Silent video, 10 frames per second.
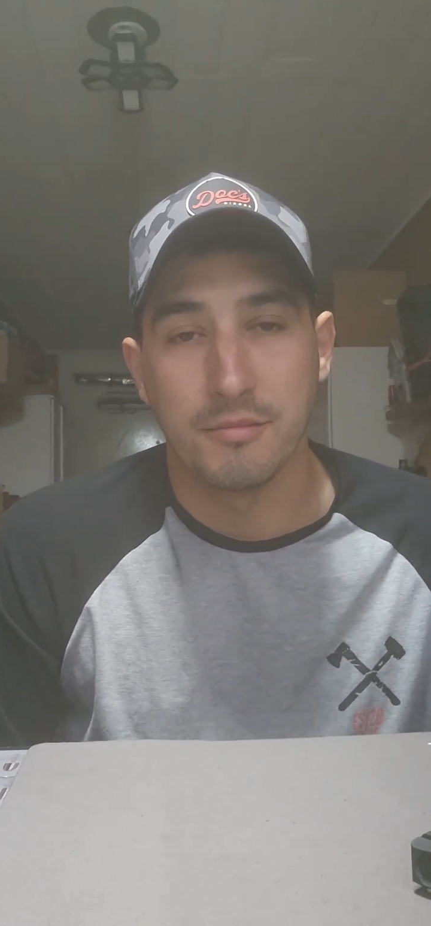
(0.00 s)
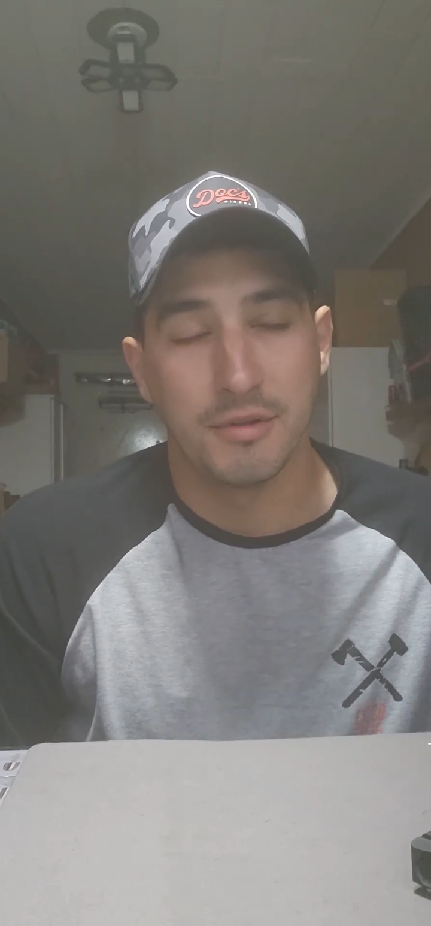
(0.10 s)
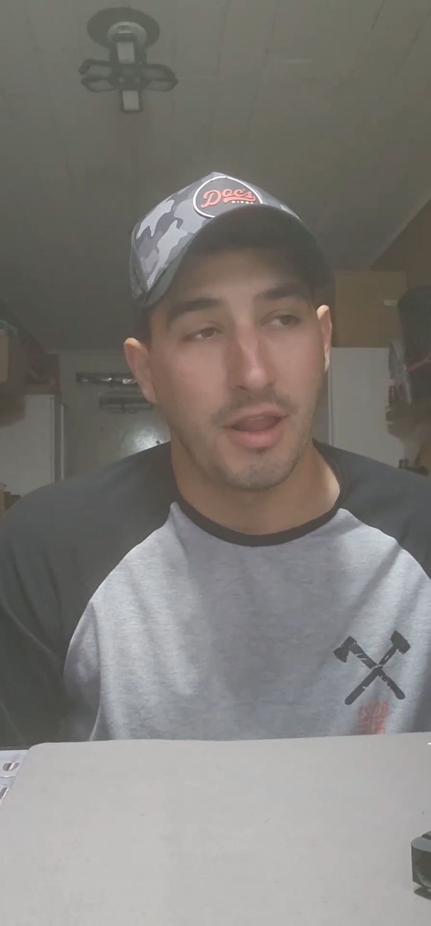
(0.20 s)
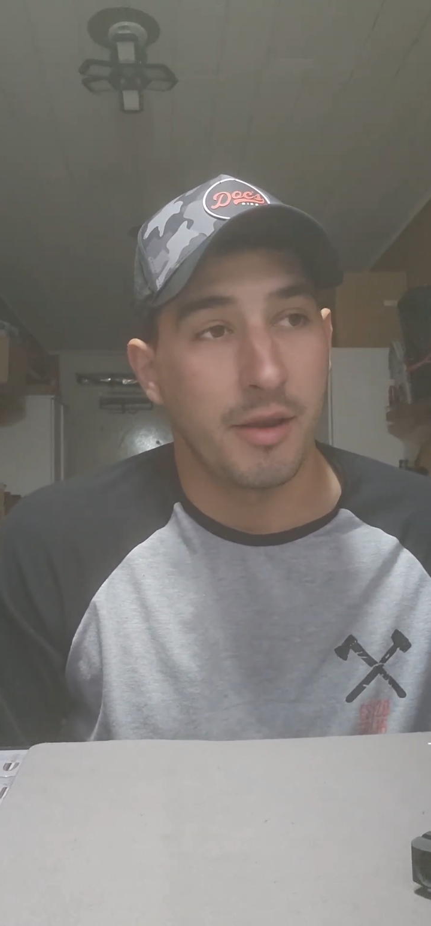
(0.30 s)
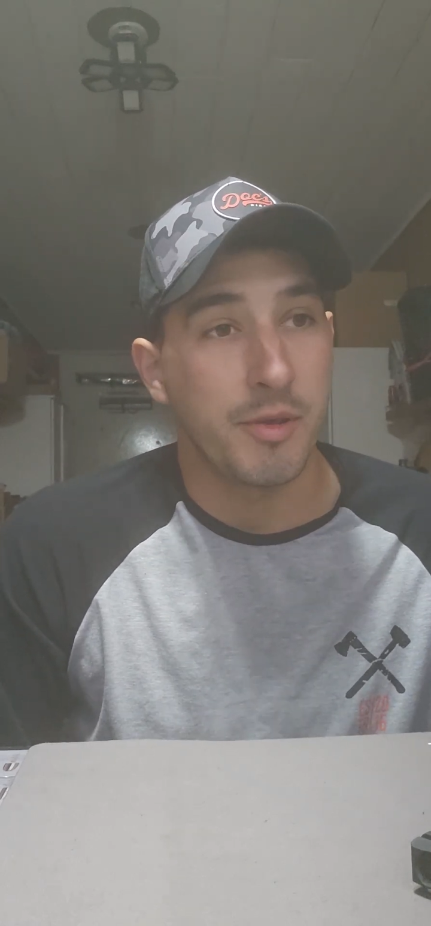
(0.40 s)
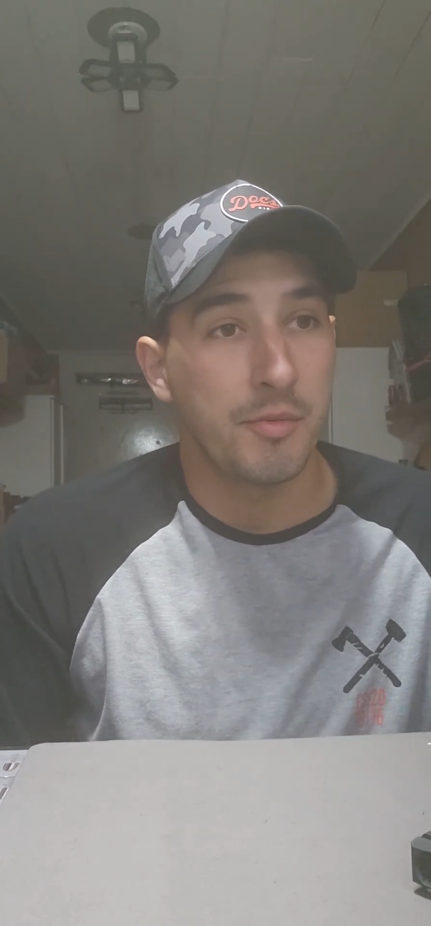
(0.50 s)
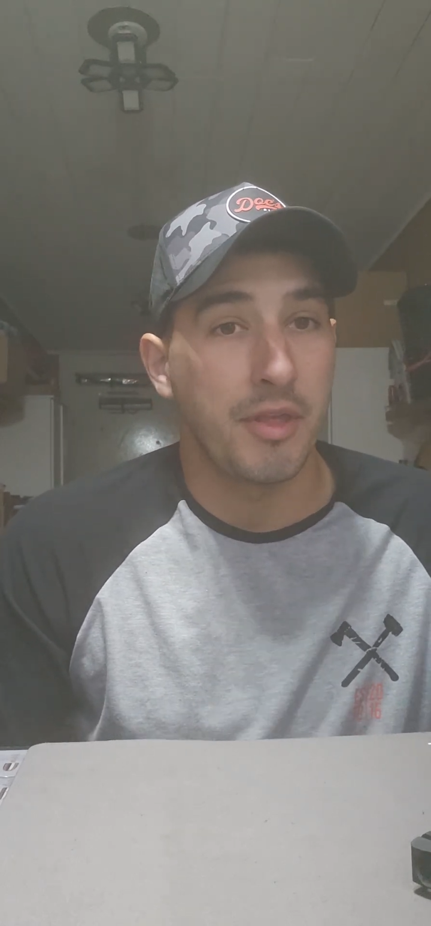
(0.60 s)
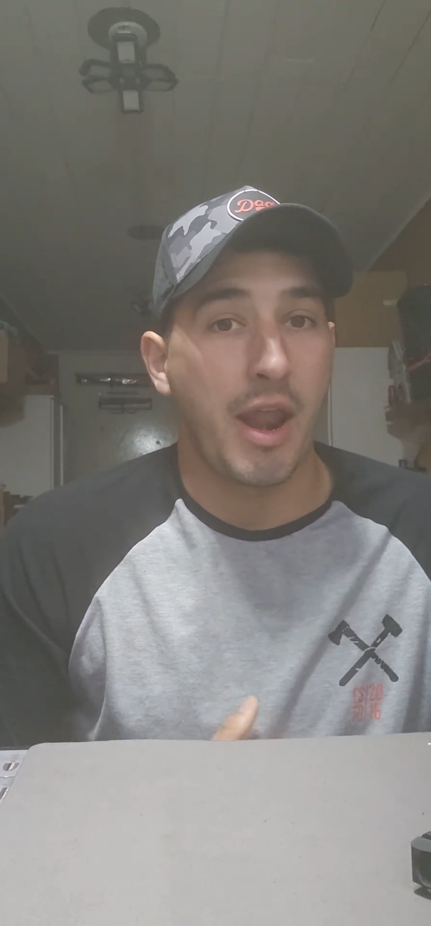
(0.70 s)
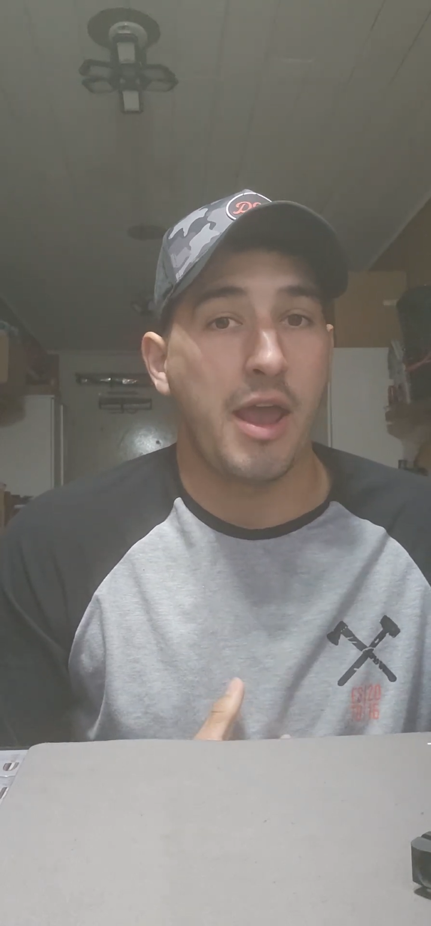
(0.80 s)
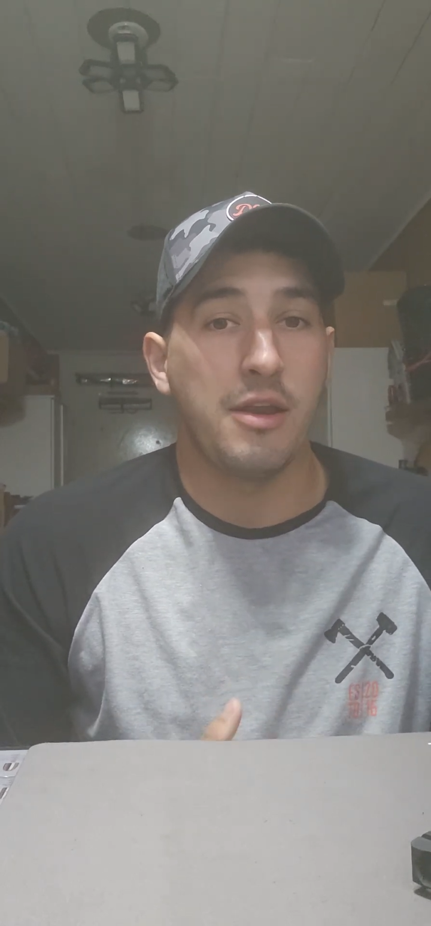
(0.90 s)
A lot of people
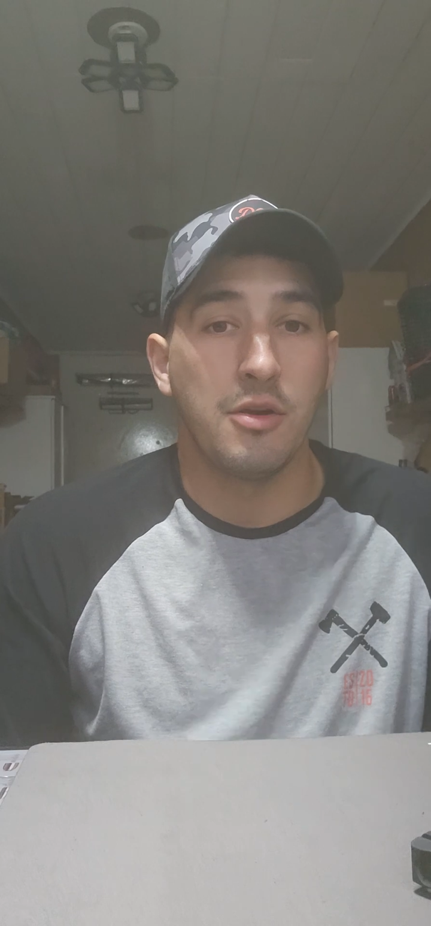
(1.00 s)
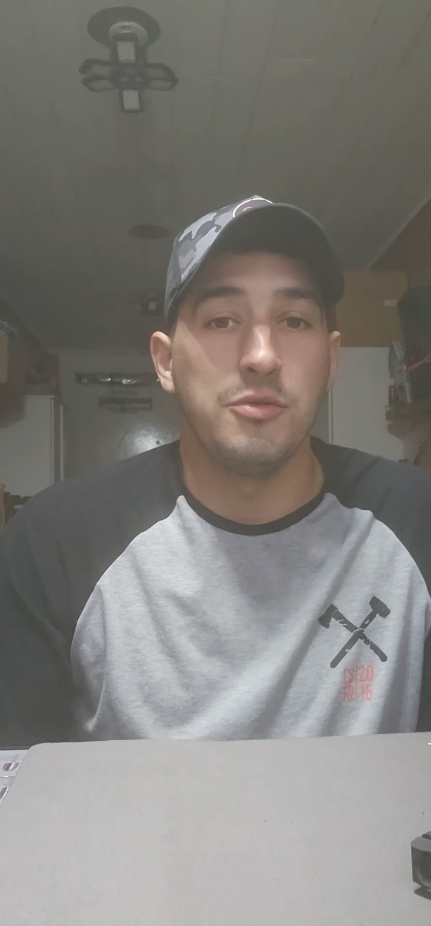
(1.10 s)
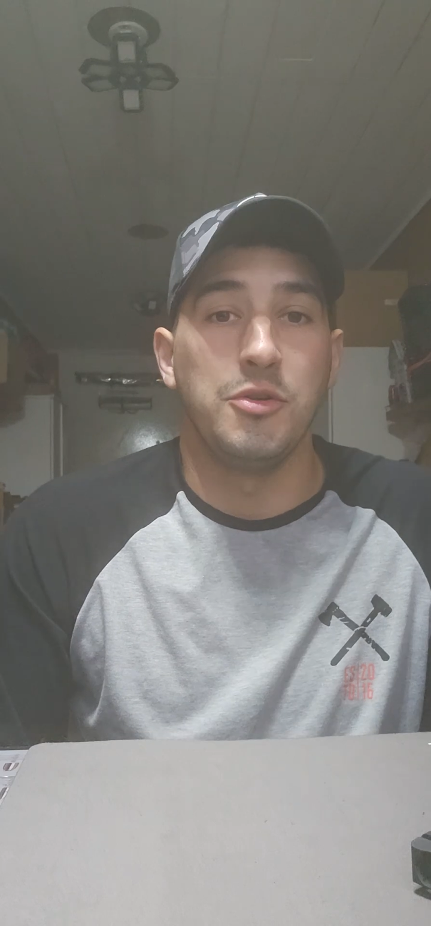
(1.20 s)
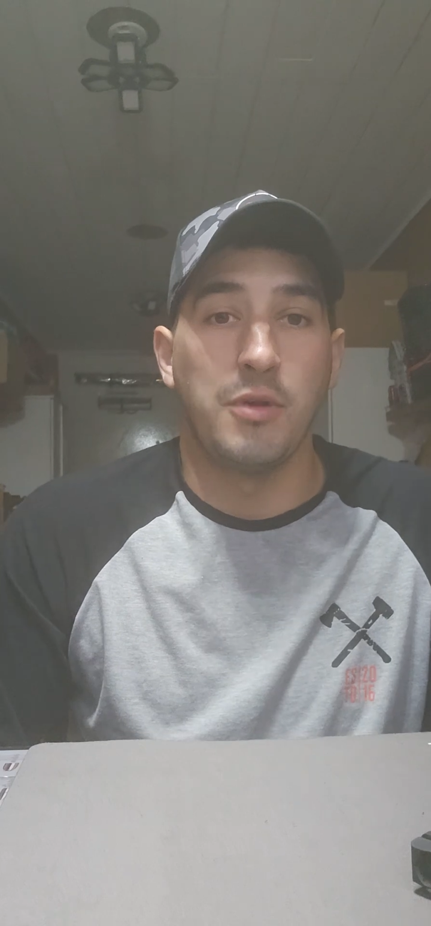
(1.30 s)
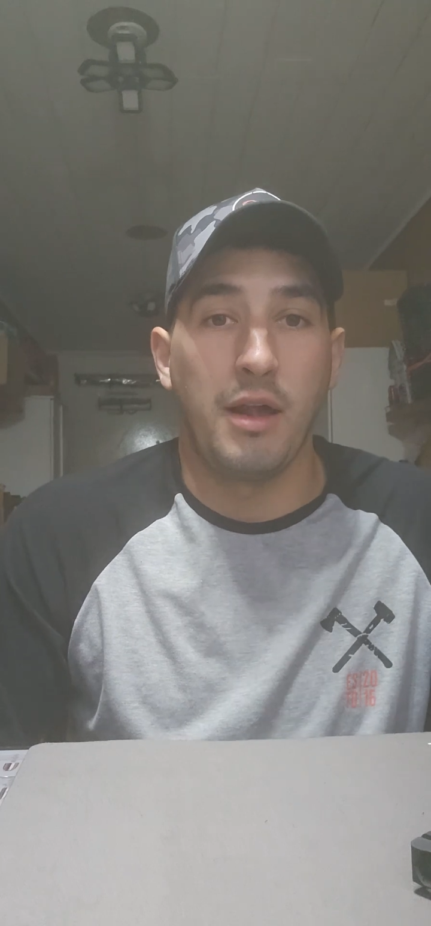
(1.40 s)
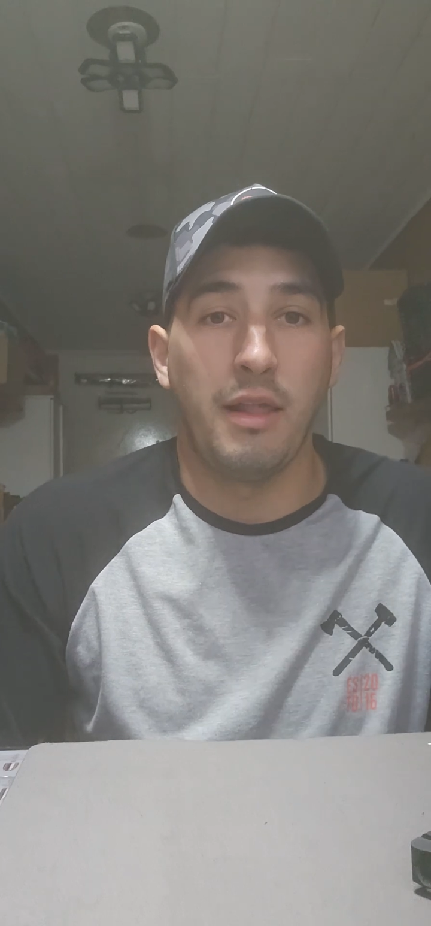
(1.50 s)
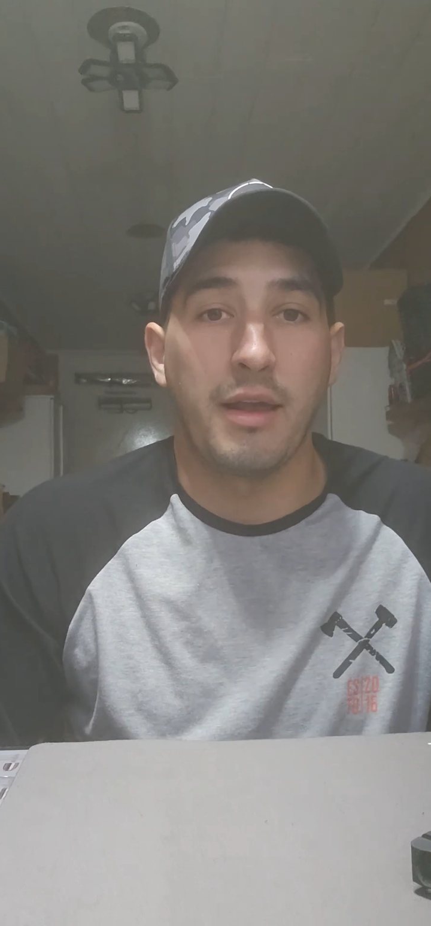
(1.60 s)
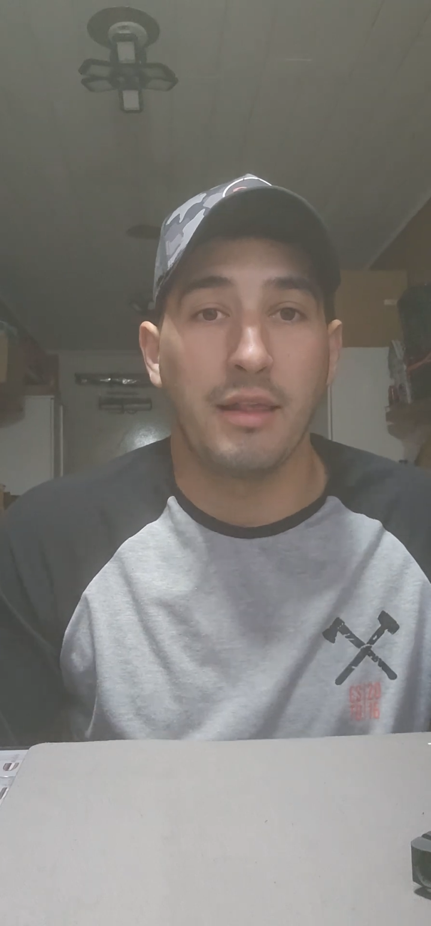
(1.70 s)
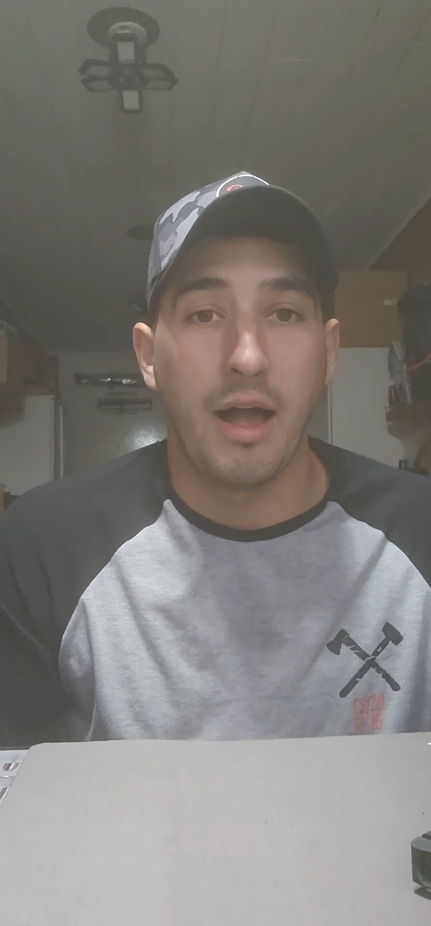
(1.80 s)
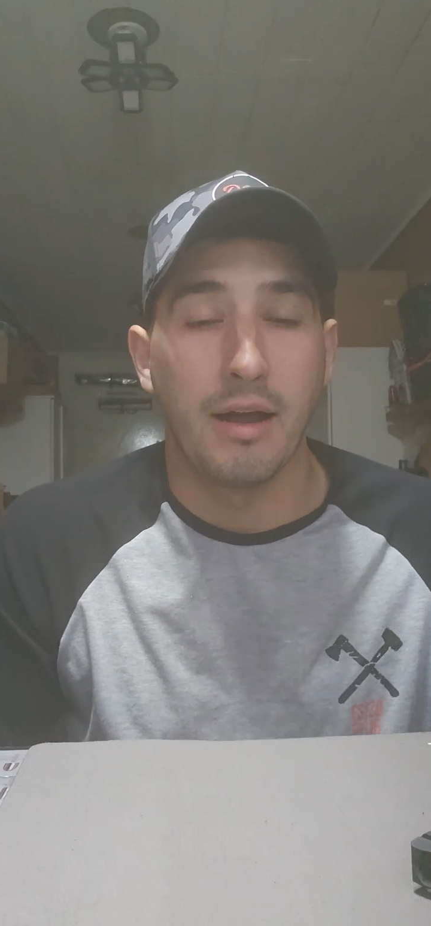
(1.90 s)
that I know do not like
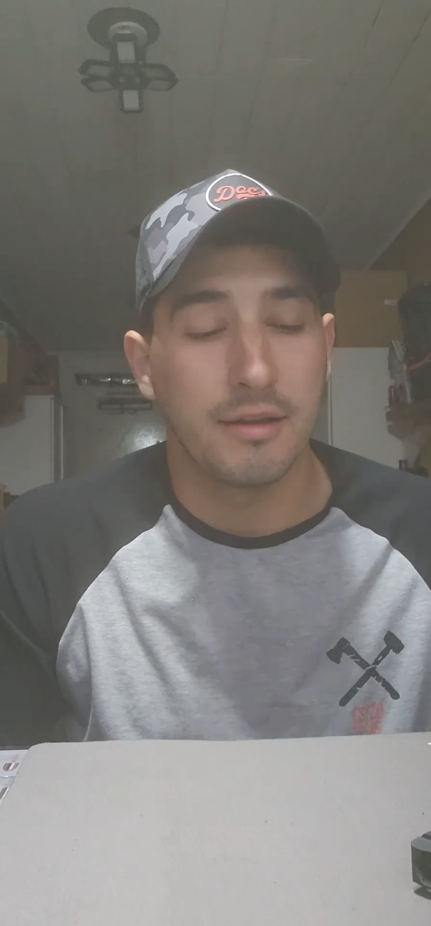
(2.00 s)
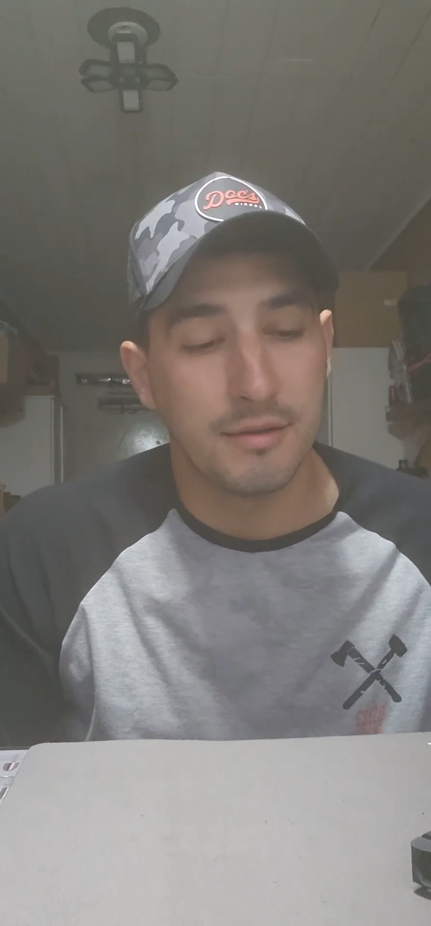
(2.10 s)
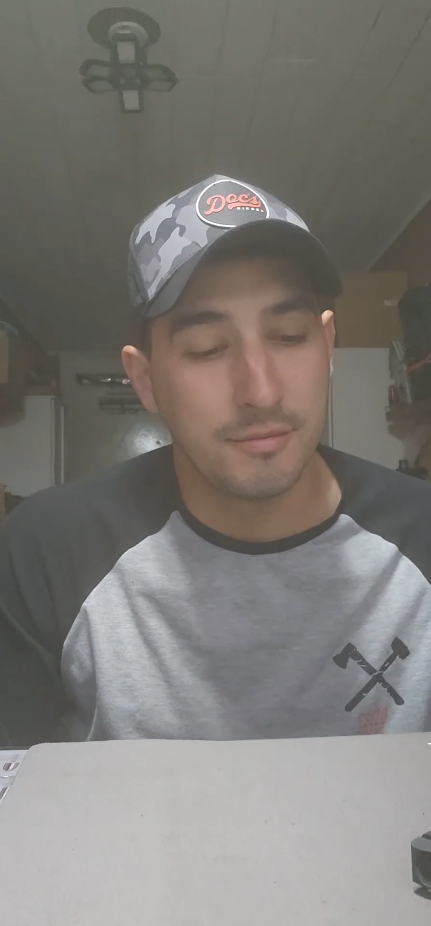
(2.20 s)
Glock.